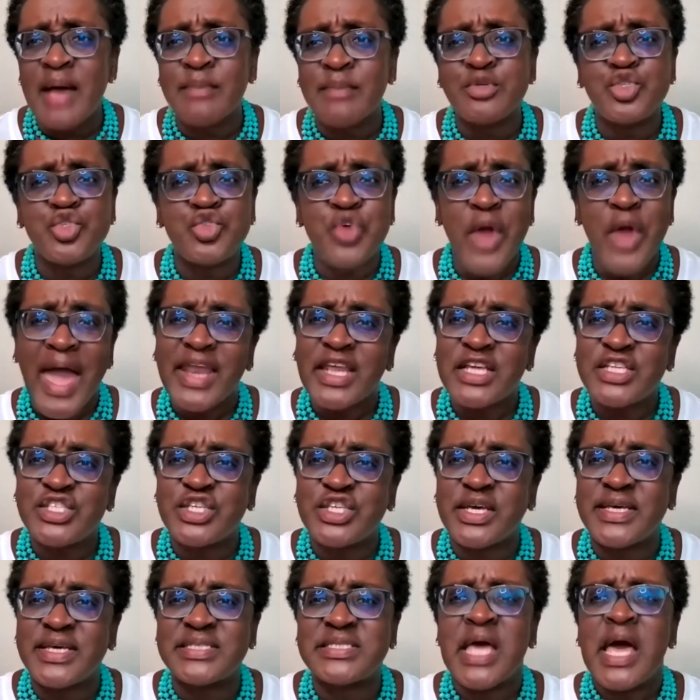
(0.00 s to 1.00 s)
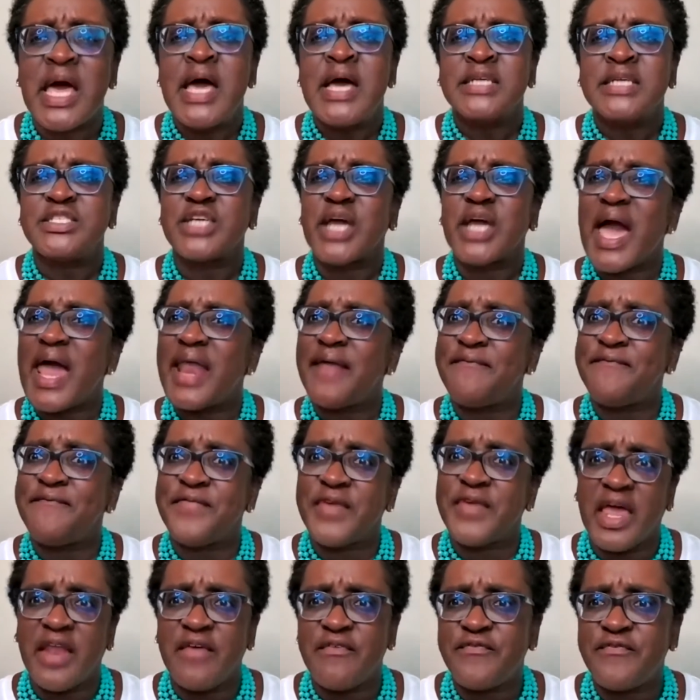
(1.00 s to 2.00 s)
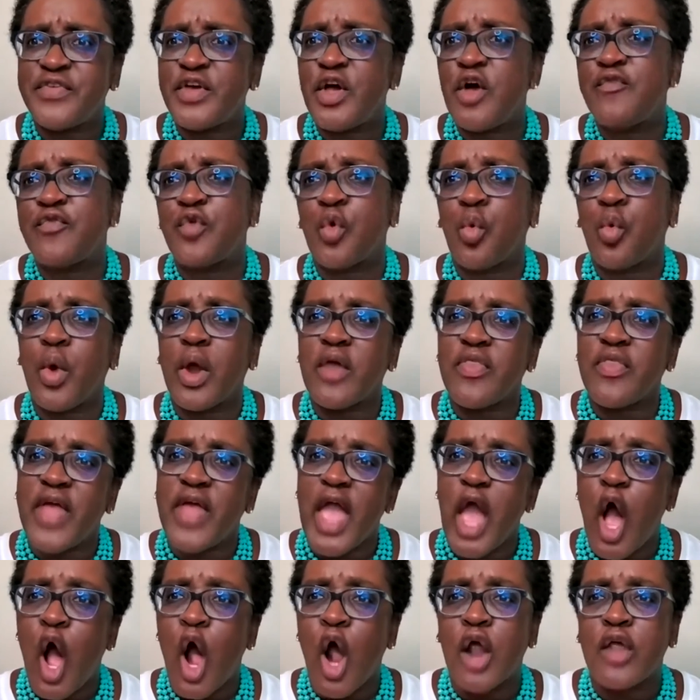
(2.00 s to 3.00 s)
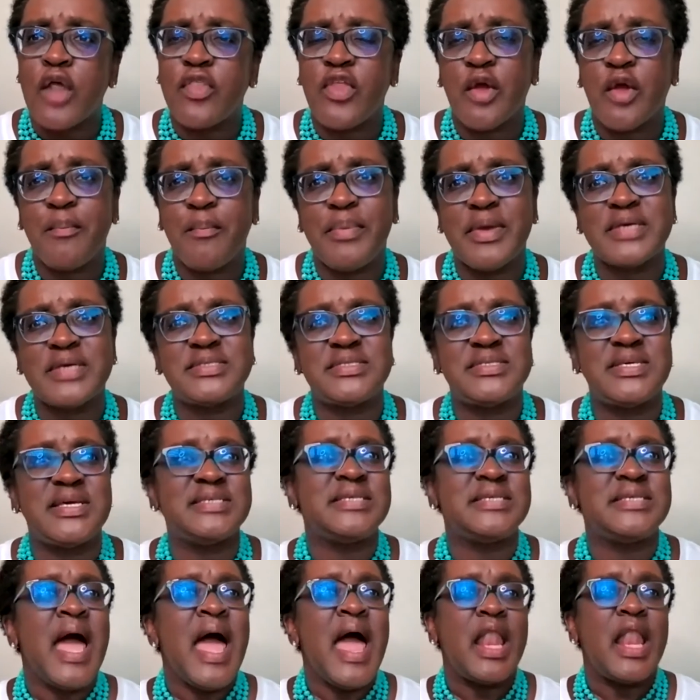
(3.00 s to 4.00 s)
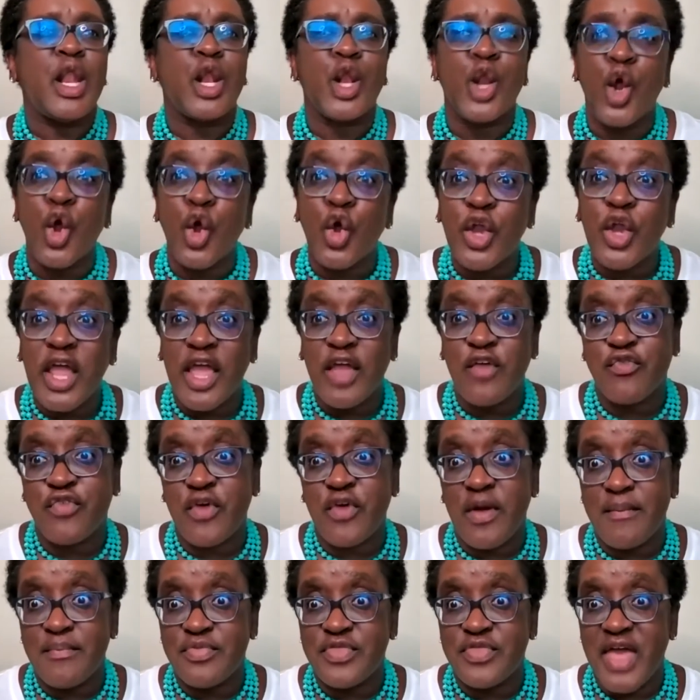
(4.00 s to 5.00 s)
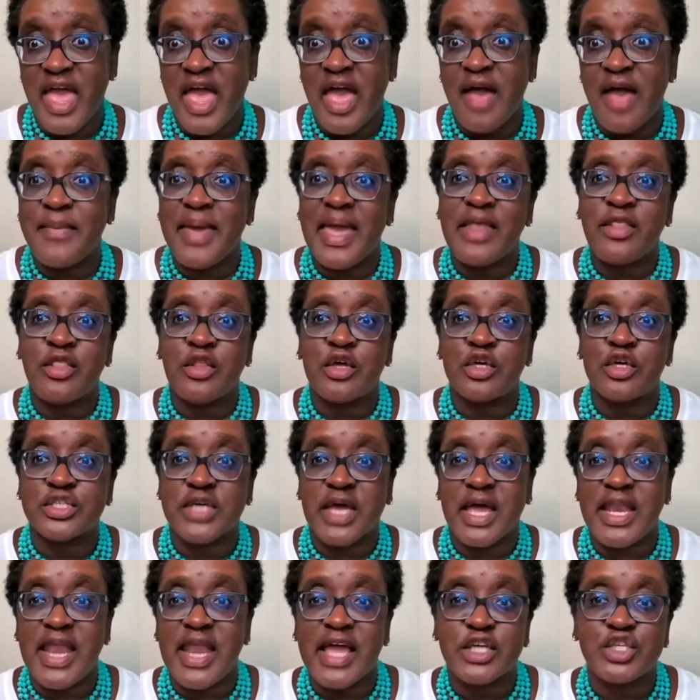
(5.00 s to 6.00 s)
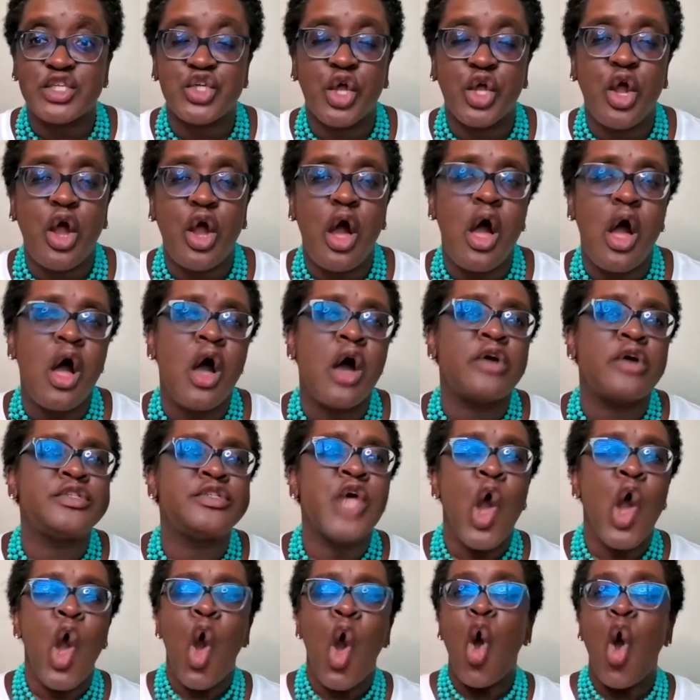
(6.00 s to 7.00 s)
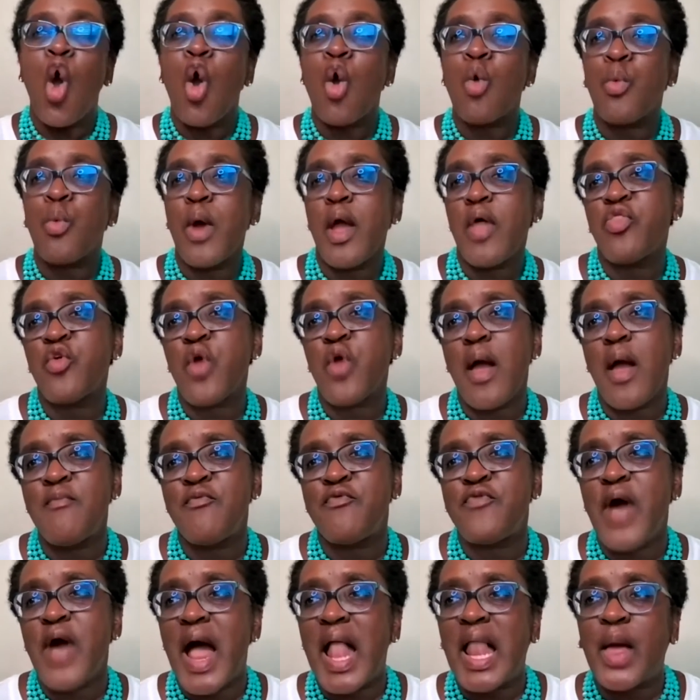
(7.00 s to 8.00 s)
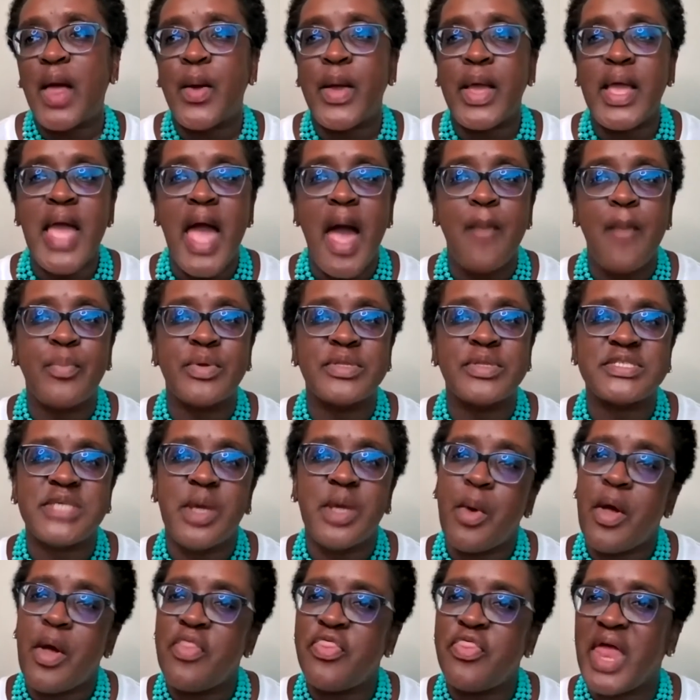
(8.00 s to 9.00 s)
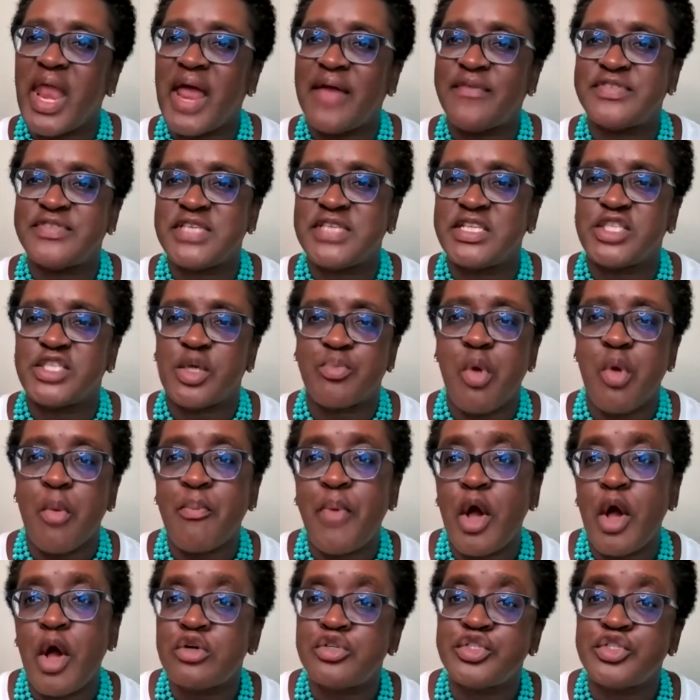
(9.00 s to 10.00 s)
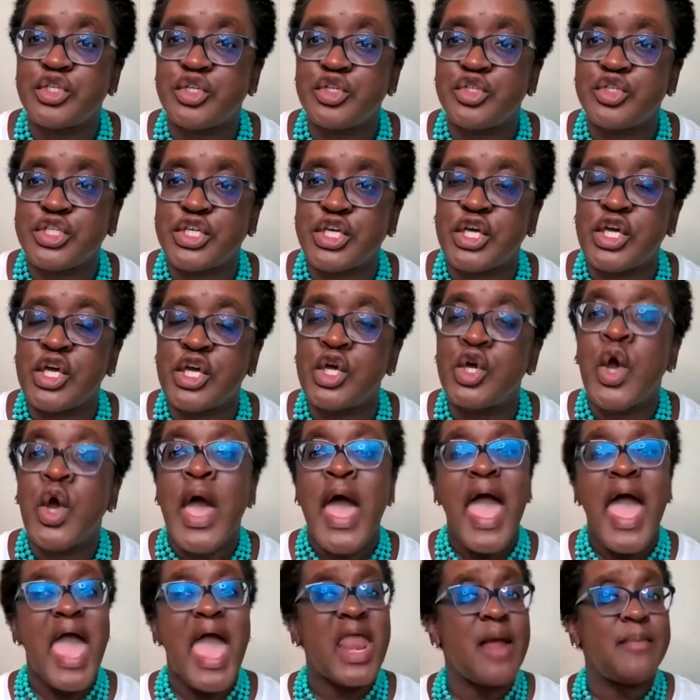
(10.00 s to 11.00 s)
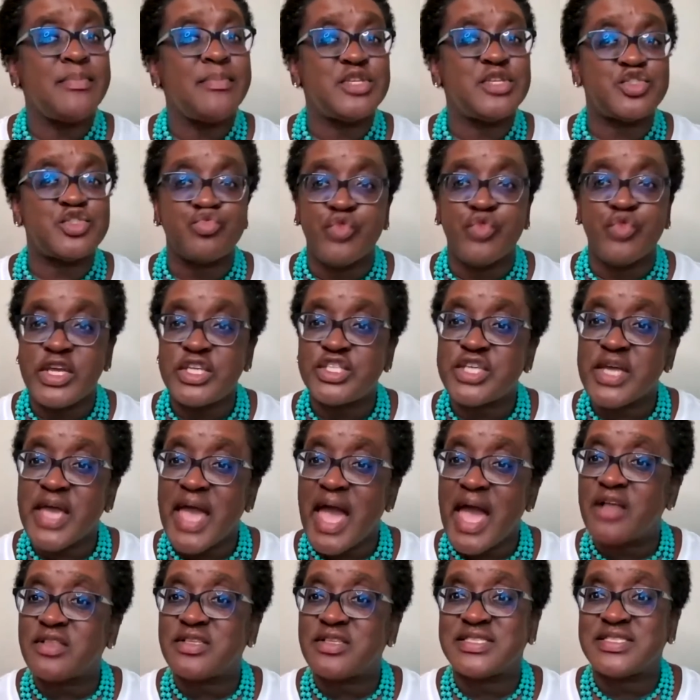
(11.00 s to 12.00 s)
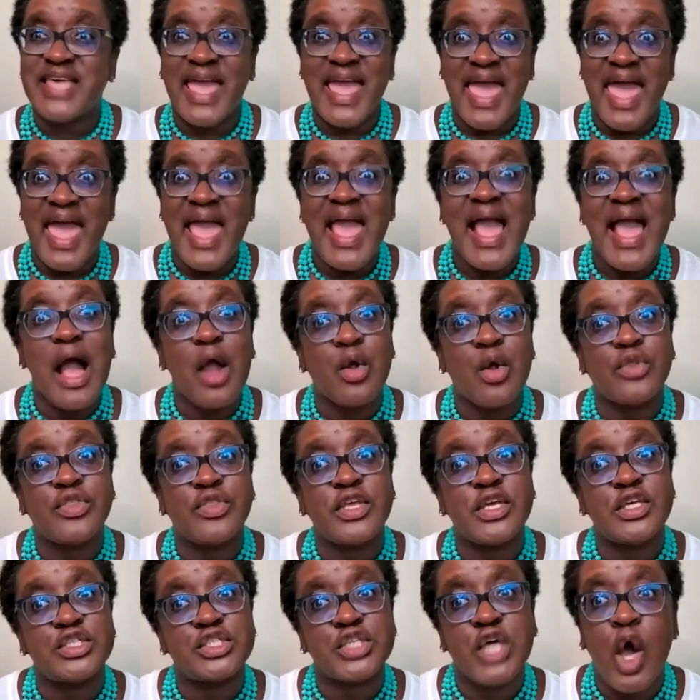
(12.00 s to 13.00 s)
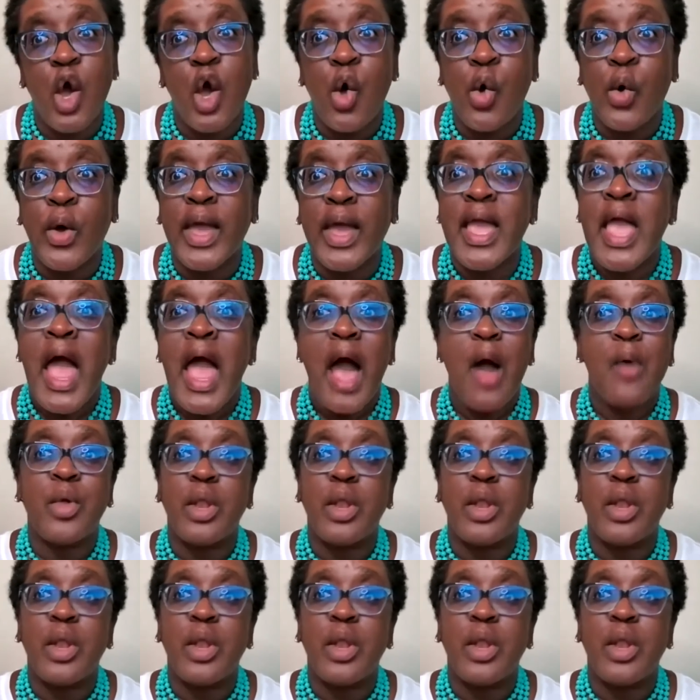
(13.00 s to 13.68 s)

um, strategists to kind of get a feel for where they are in their business, learning from them and those connection calls, or whether I'm following up with someone that I've sent a proposal to and I'm just reaching out to say, hey, how are things going?